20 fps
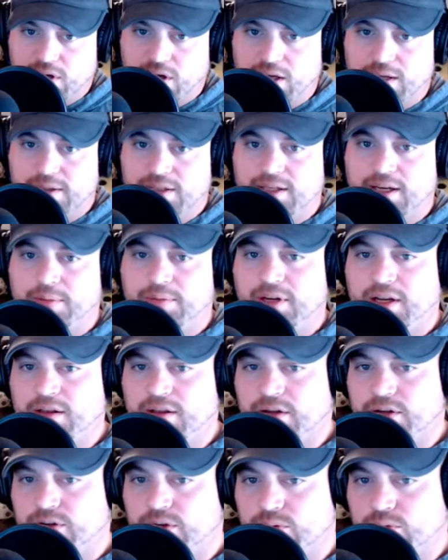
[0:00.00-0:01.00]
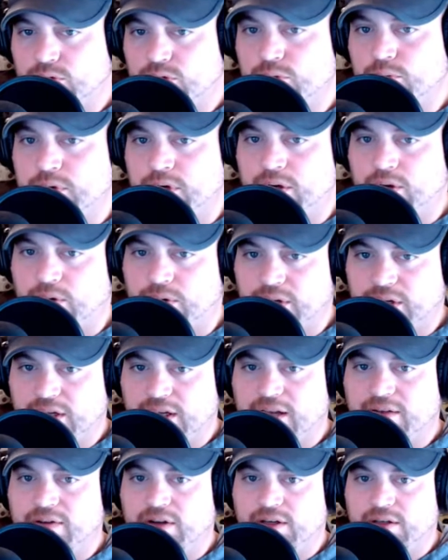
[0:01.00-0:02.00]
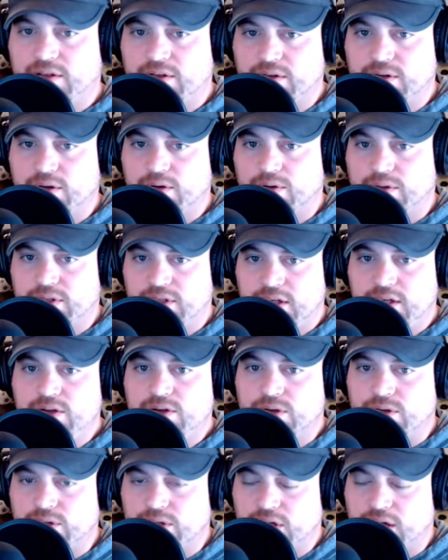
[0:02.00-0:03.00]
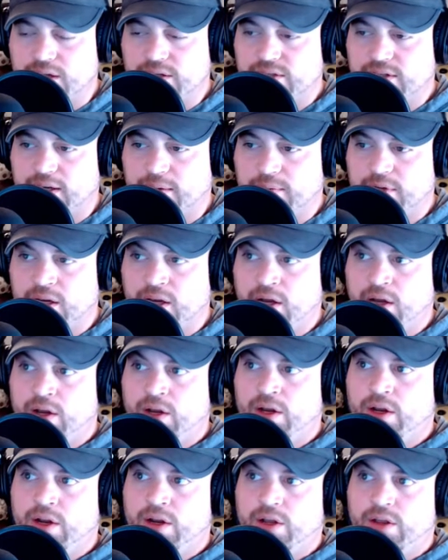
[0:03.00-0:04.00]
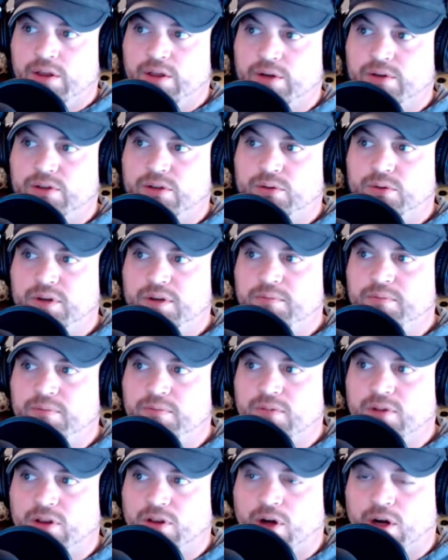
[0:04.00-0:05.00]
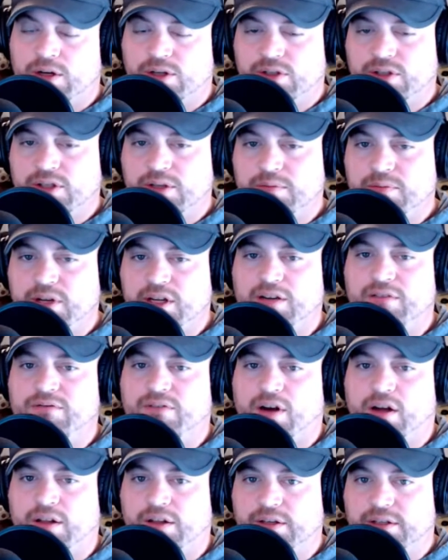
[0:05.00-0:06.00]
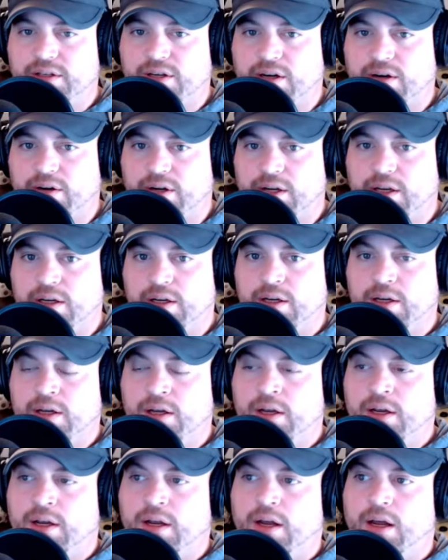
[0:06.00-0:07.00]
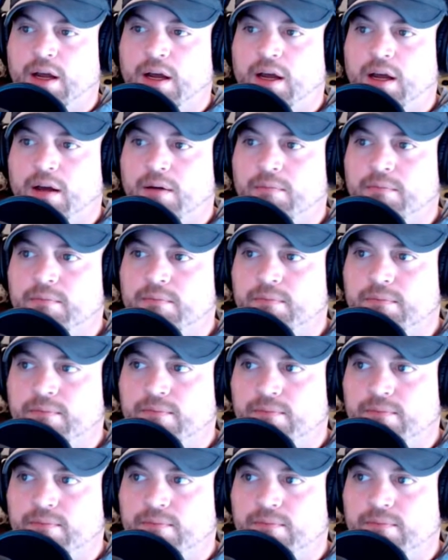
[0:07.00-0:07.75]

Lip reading: concept, and the teruma, or the giving to your teacher concept, those three largely being voluntary. I